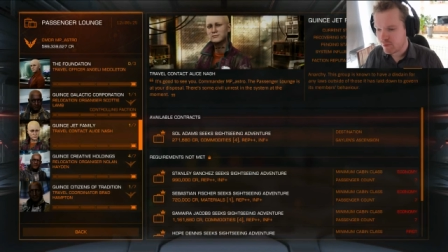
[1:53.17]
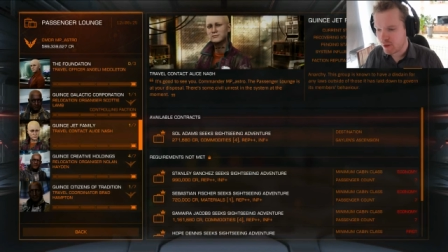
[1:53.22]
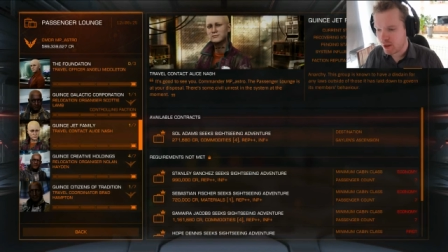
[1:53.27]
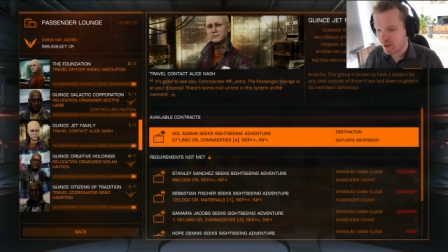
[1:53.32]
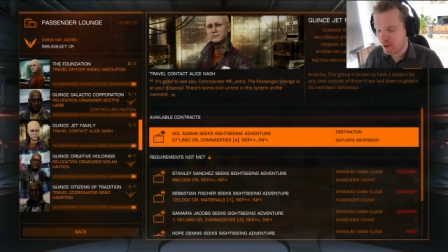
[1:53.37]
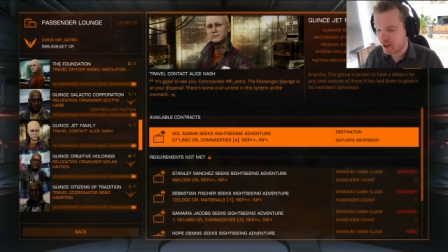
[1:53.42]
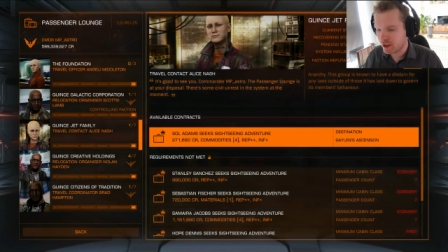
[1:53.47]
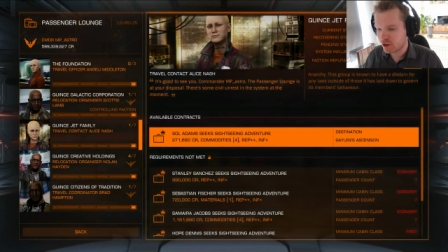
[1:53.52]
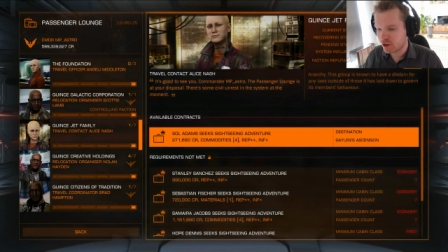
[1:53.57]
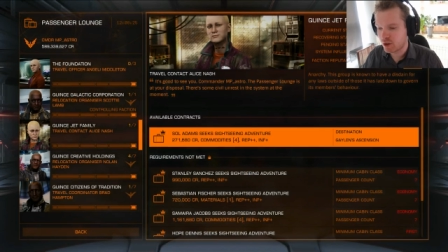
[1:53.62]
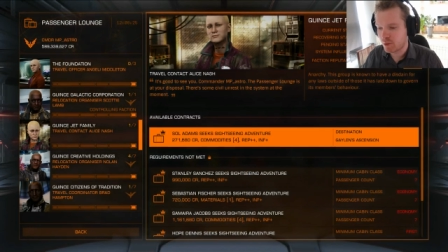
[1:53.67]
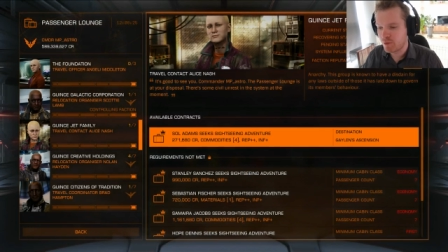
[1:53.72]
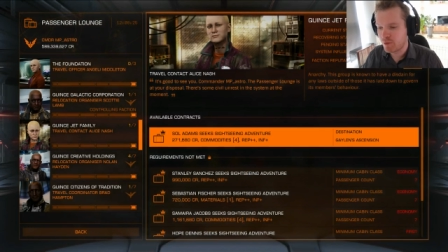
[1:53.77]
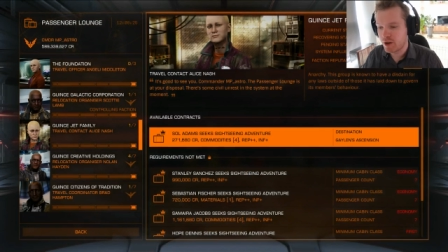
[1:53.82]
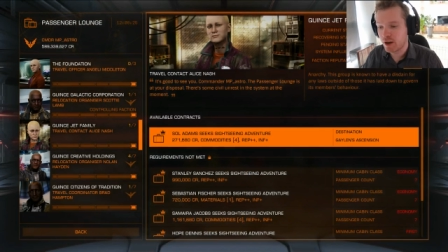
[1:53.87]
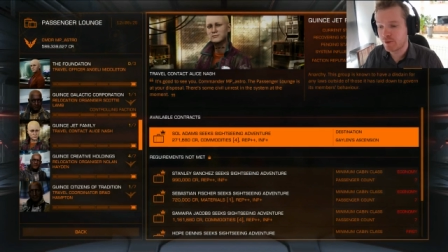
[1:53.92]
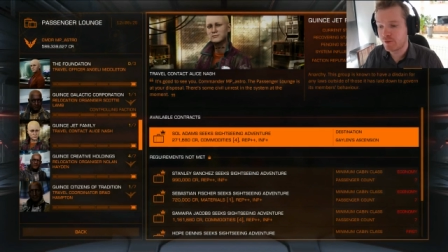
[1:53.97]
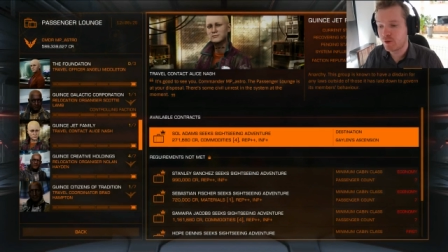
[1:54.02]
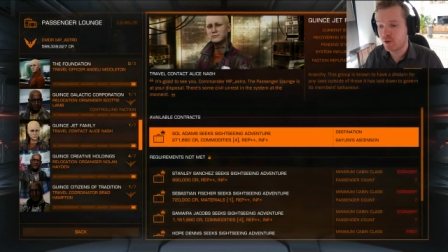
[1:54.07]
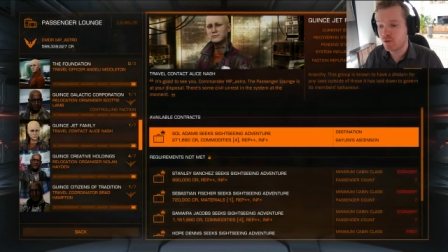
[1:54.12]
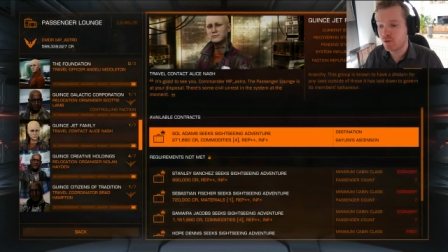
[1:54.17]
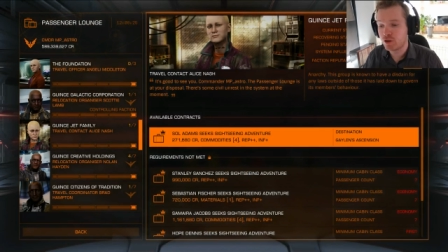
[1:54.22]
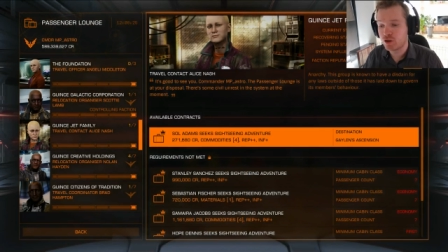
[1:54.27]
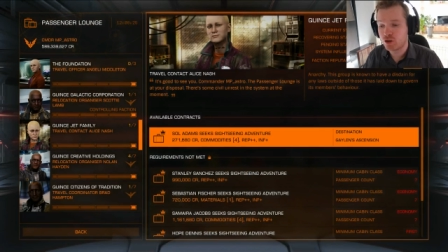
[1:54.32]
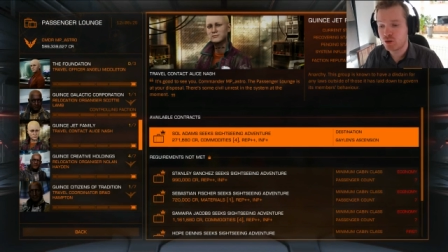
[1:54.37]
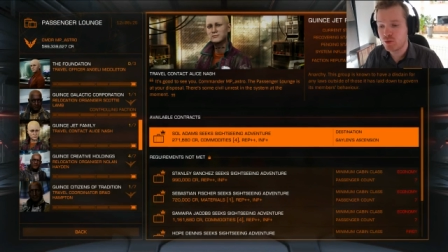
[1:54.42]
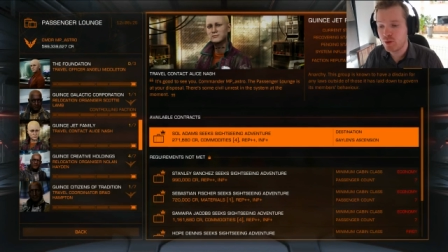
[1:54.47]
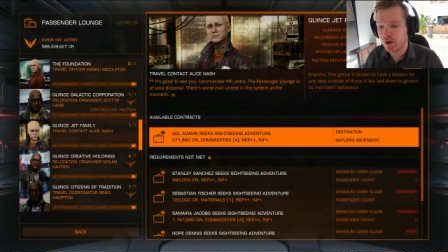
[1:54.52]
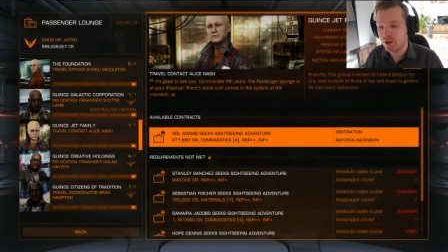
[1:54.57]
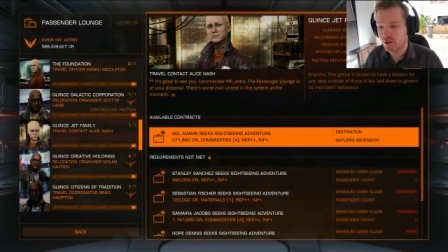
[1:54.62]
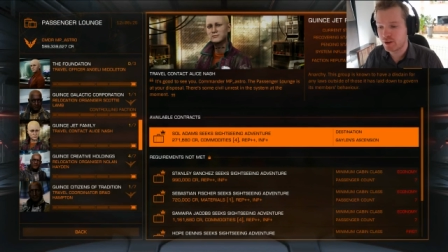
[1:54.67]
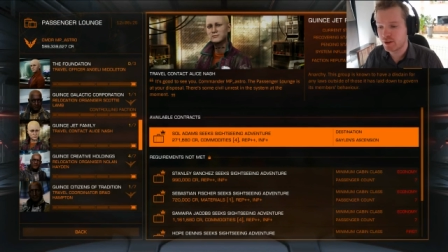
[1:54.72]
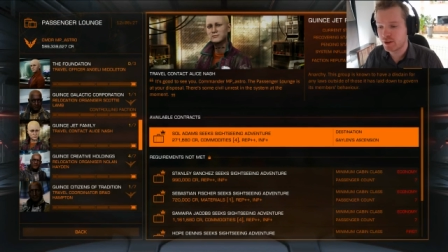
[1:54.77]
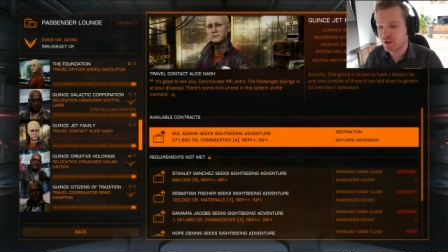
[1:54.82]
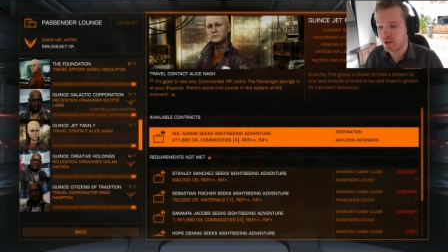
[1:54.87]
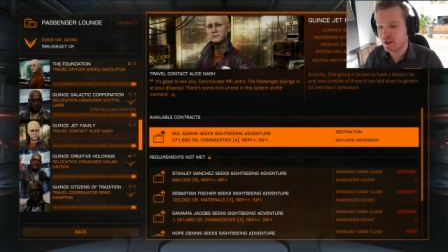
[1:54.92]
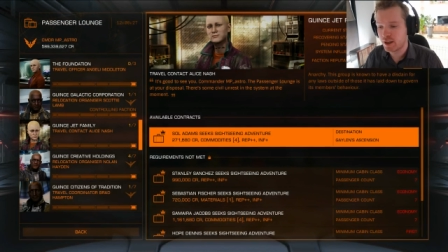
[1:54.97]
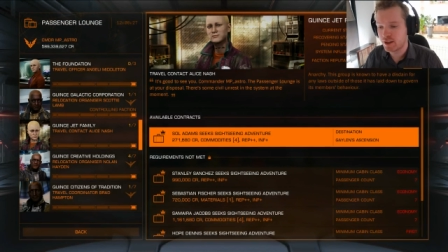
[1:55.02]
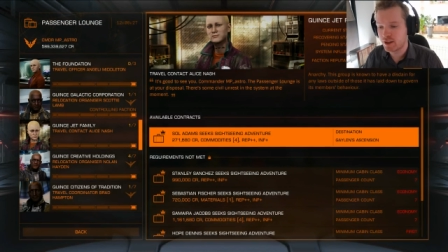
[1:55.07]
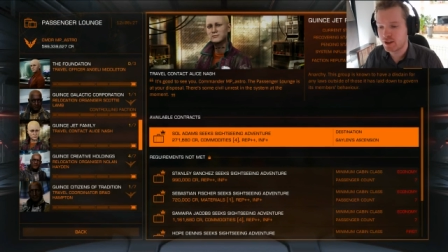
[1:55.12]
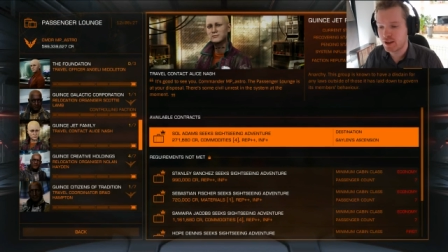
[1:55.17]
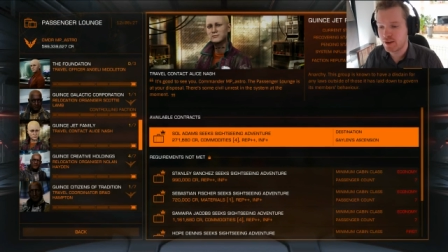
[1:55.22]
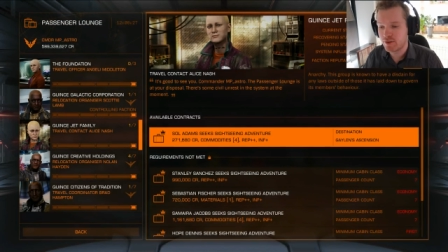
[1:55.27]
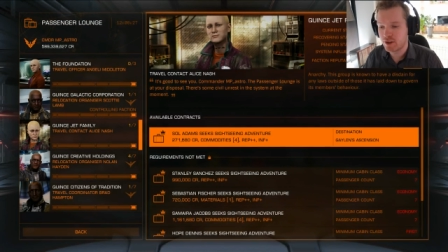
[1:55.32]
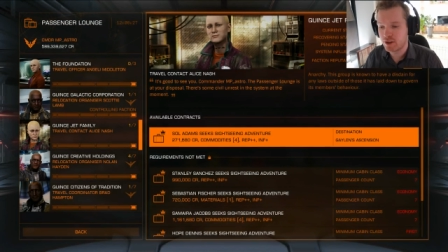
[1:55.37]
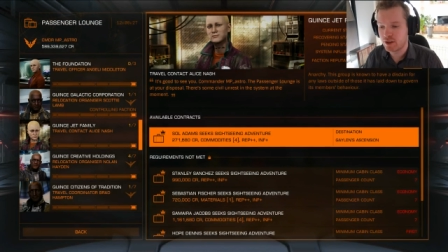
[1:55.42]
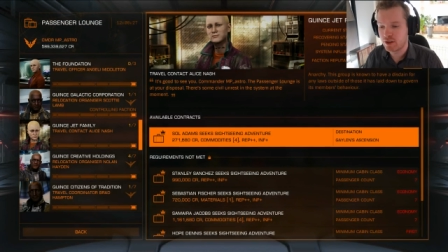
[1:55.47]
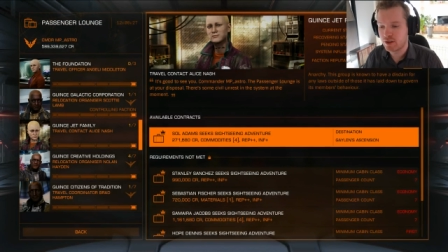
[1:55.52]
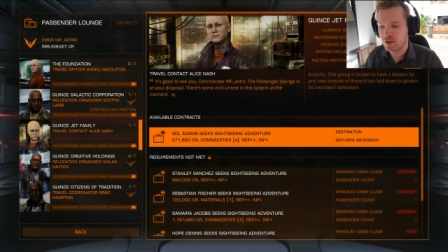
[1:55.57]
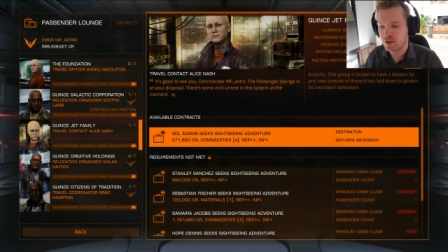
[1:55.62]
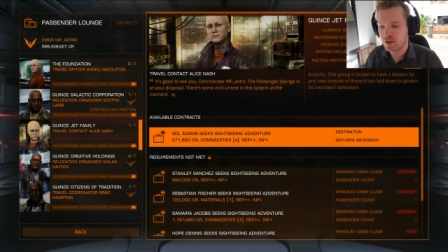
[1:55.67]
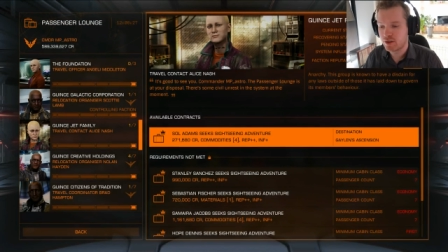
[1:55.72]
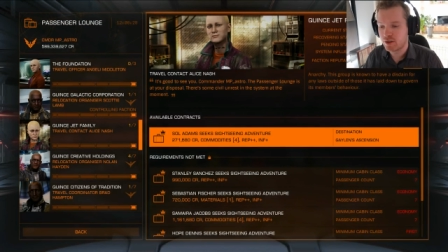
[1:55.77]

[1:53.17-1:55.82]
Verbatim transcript: Then there's some here for 270,000